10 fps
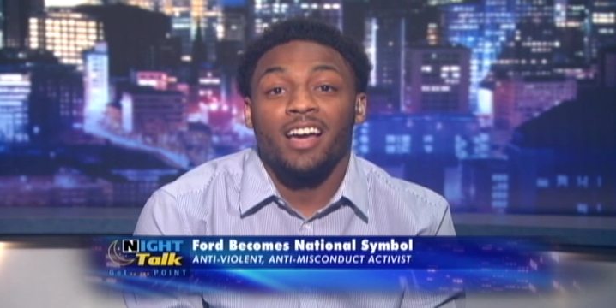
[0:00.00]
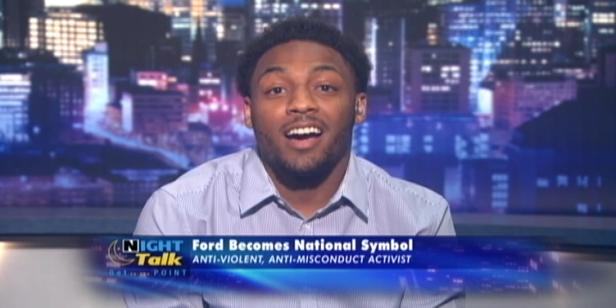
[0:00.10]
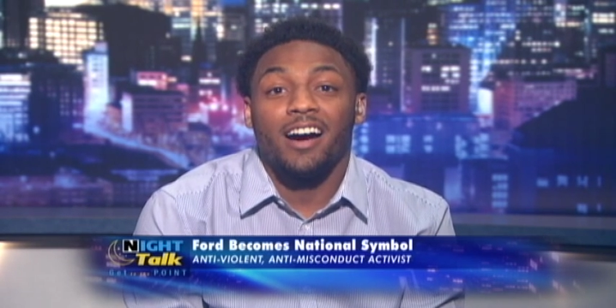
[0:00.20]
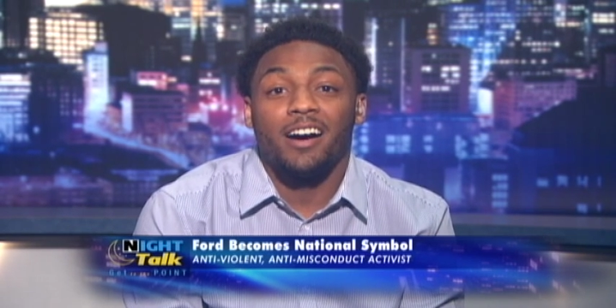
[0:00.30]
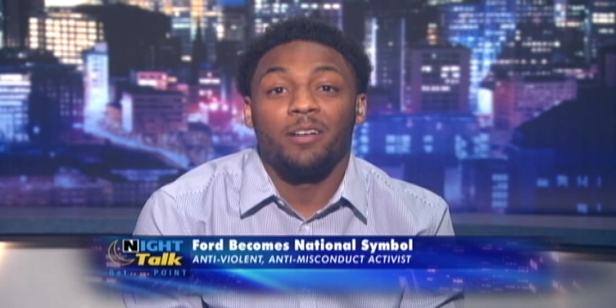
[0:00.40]

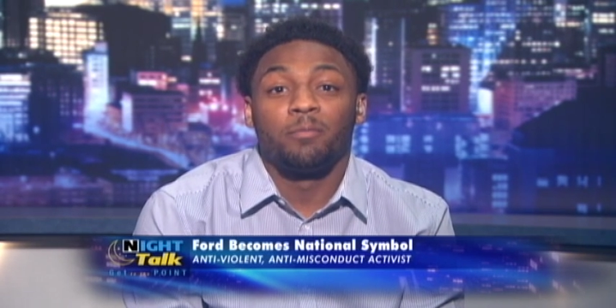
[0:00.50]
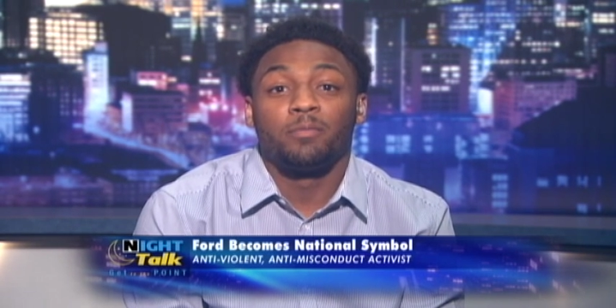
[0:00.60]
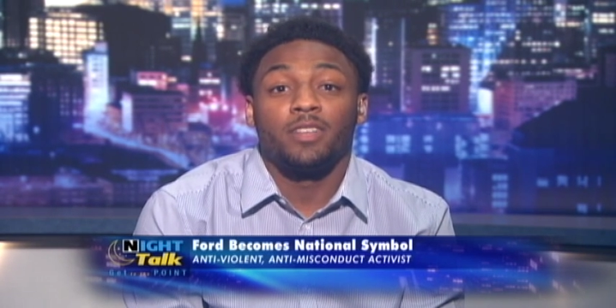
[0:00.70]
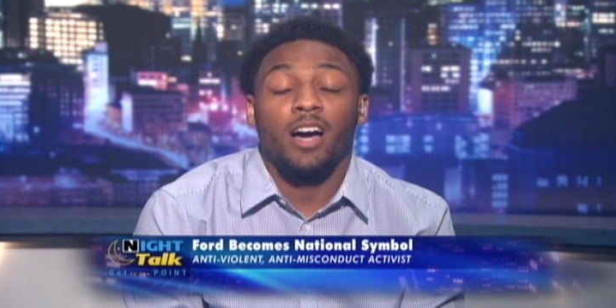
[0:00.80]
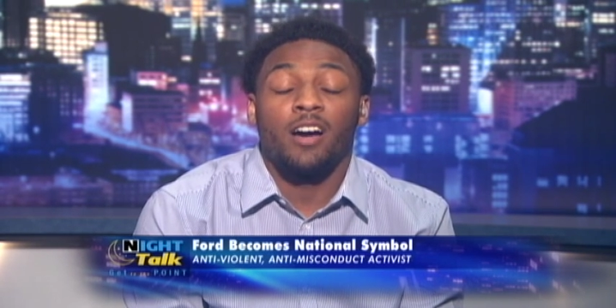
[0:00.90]

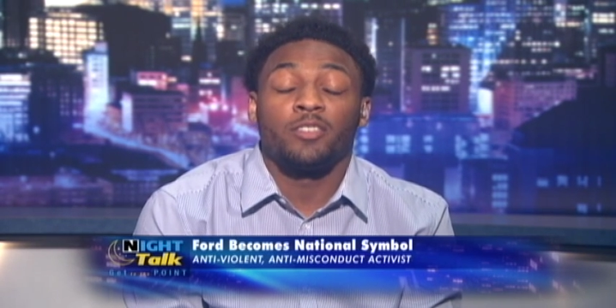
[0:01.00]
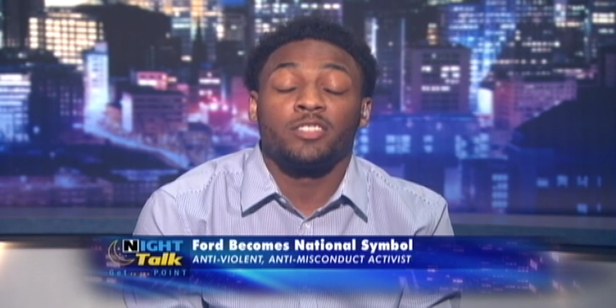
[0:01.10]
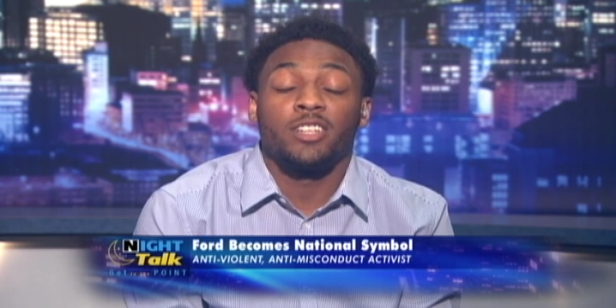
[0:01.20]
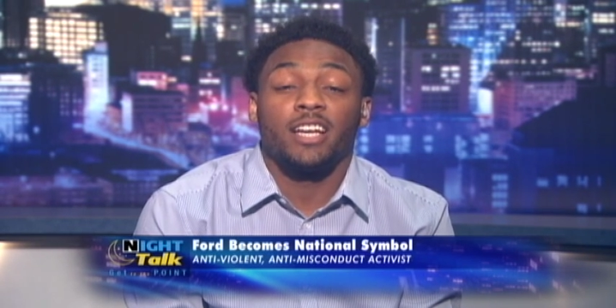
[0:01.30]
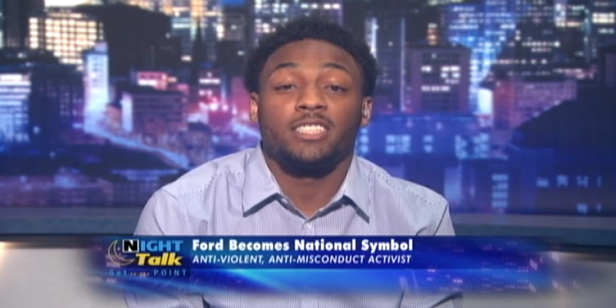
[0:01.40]
the
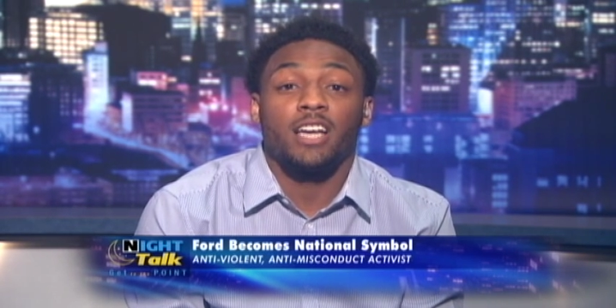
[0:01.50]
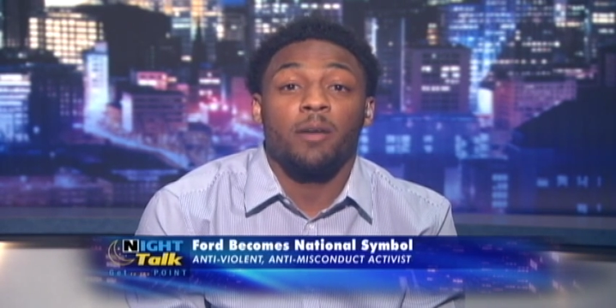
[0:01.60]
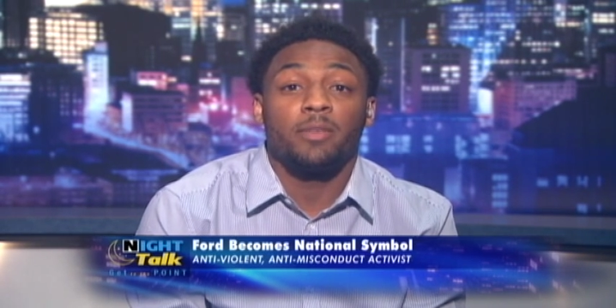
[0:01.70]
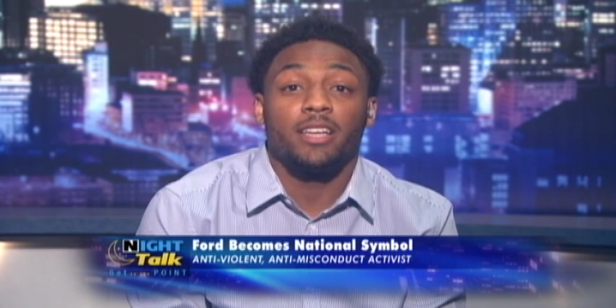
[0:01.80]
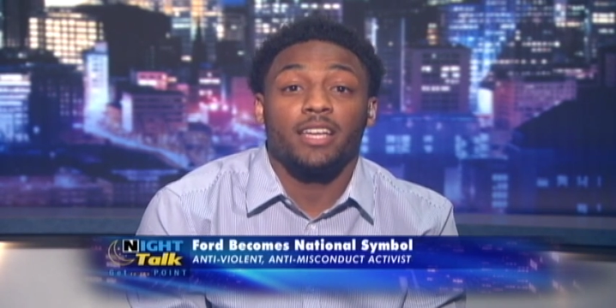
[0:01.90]
officer that
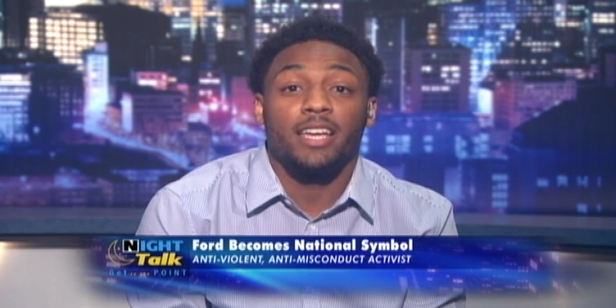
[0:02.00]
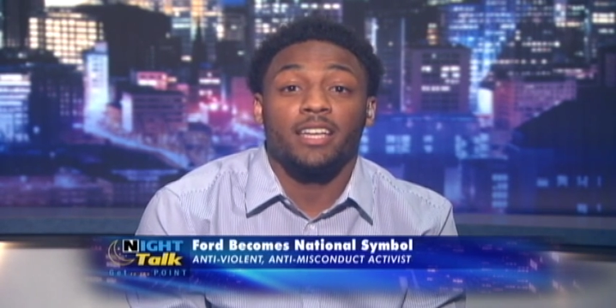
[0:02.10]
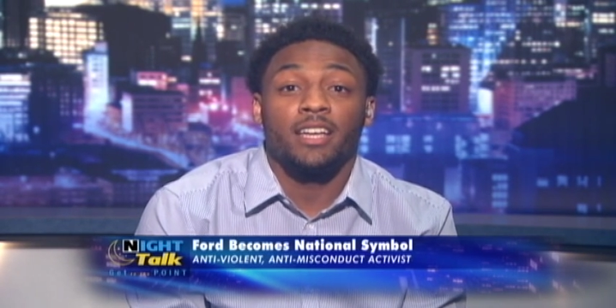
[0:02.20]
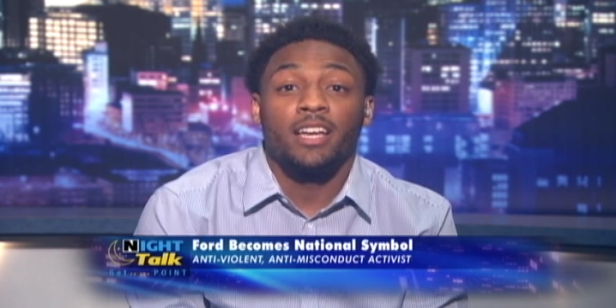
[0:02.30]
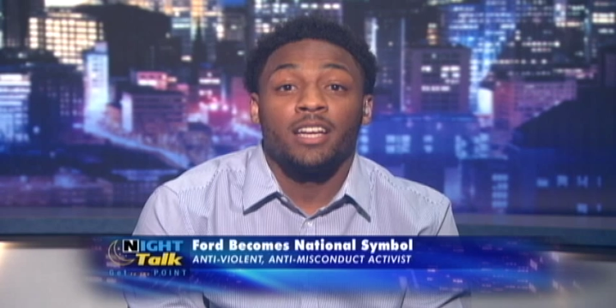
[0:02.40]
shot me to
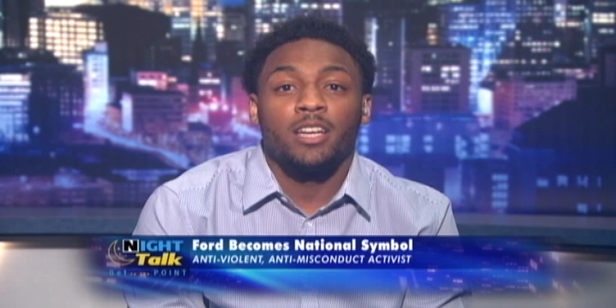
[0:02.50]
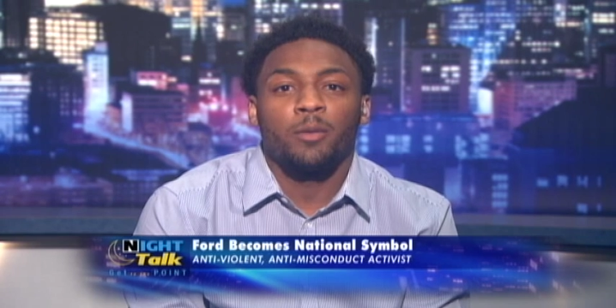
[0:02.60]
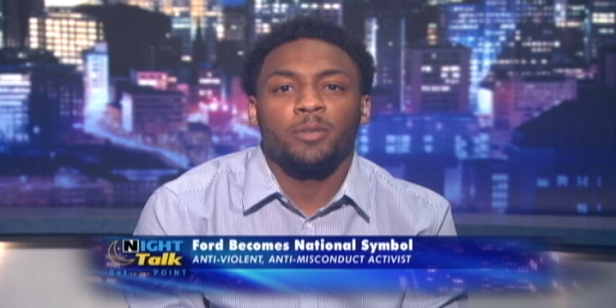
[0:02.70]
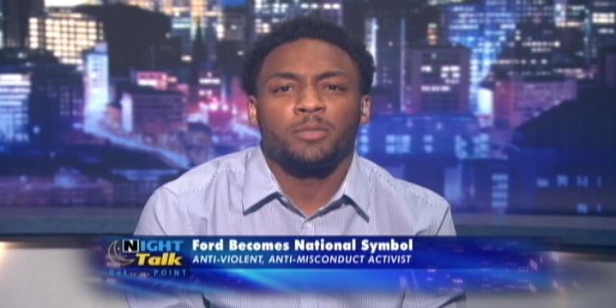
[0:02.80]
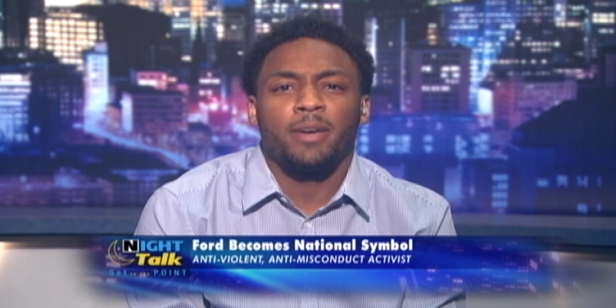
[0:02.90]
get their
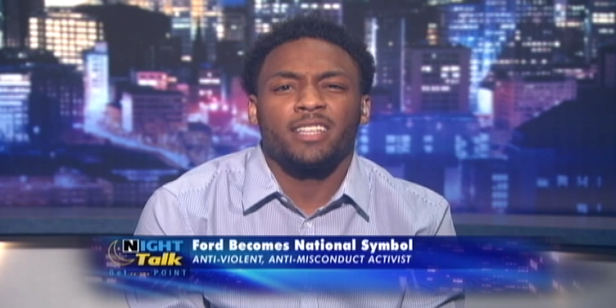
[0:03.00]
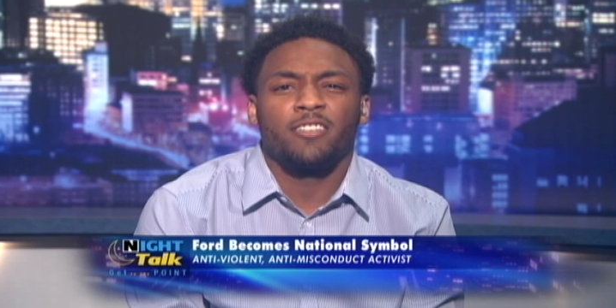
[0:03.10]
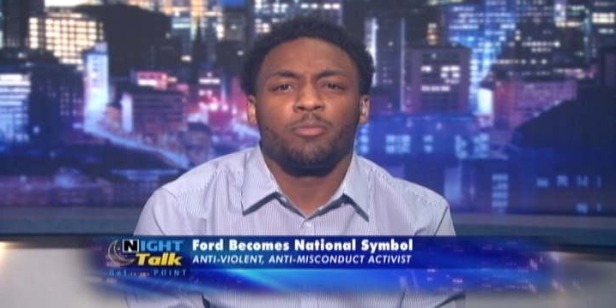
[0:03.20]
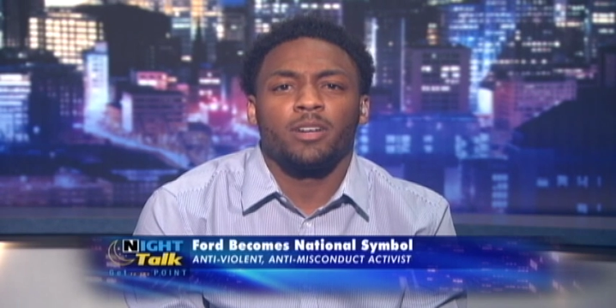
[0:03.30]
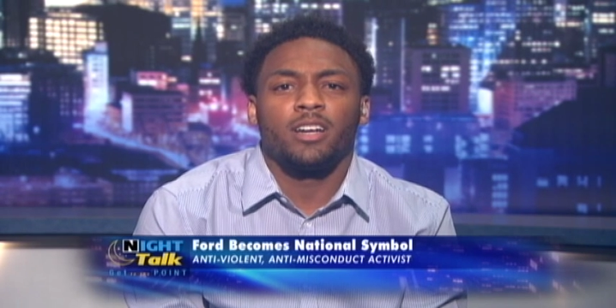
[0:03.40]

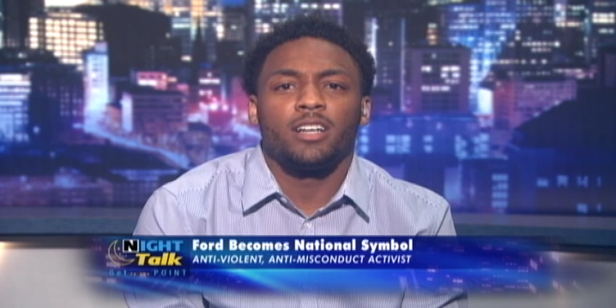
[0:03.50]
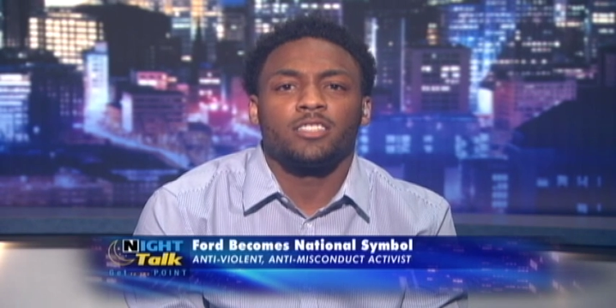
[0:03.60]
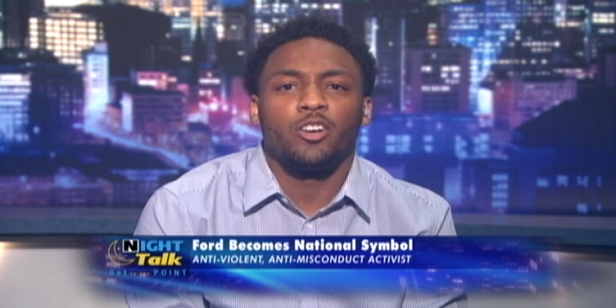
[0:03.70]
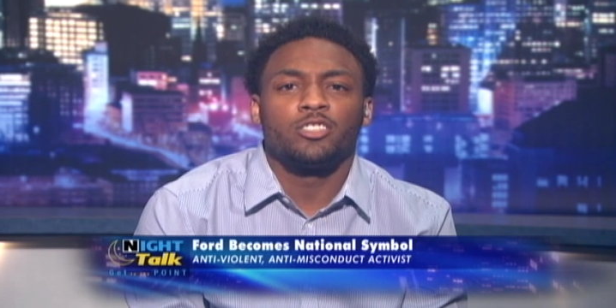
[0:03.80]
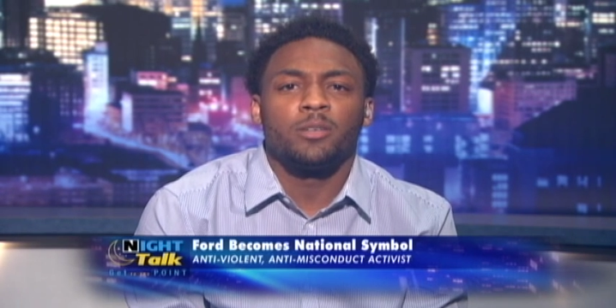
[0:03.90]
perspective, because
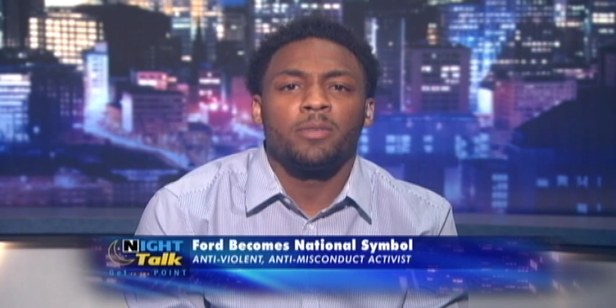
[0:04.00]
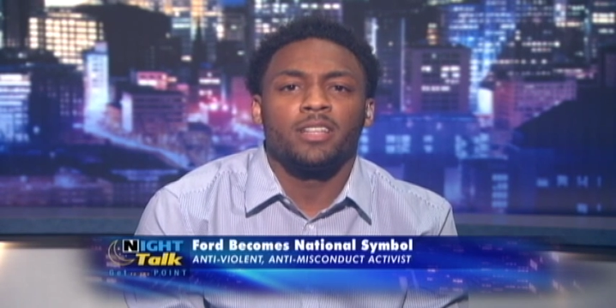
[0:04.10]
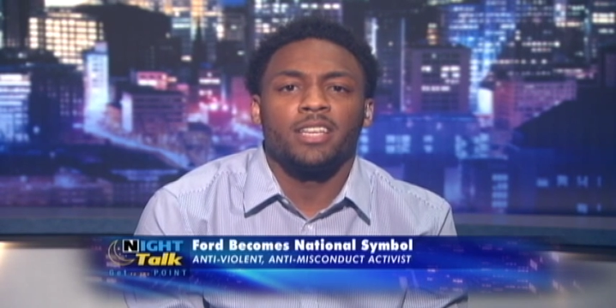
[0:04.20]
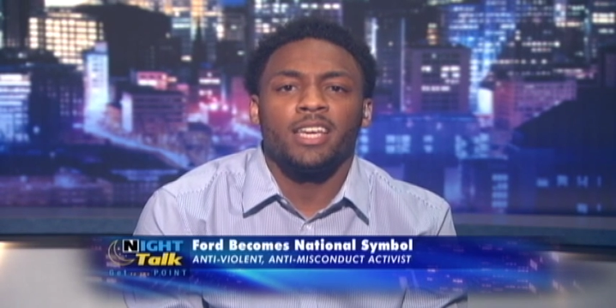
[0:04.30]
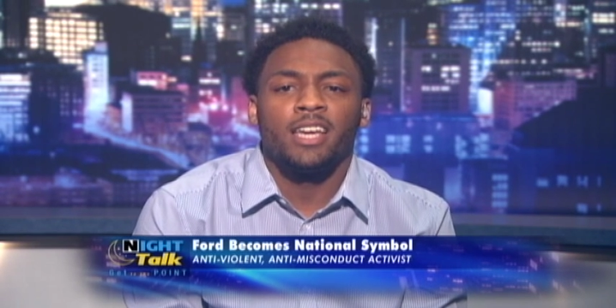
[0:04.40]

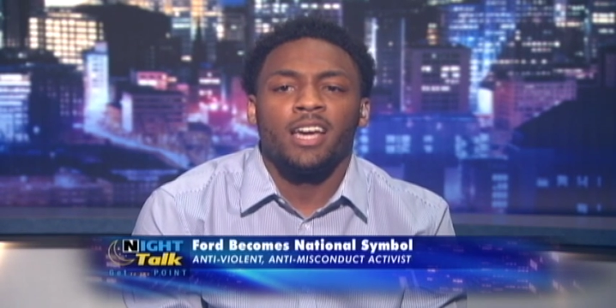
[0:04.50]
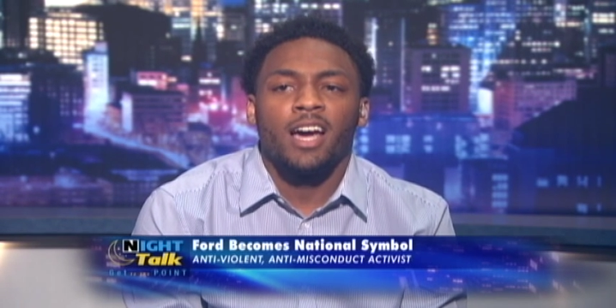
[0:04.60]
ultimately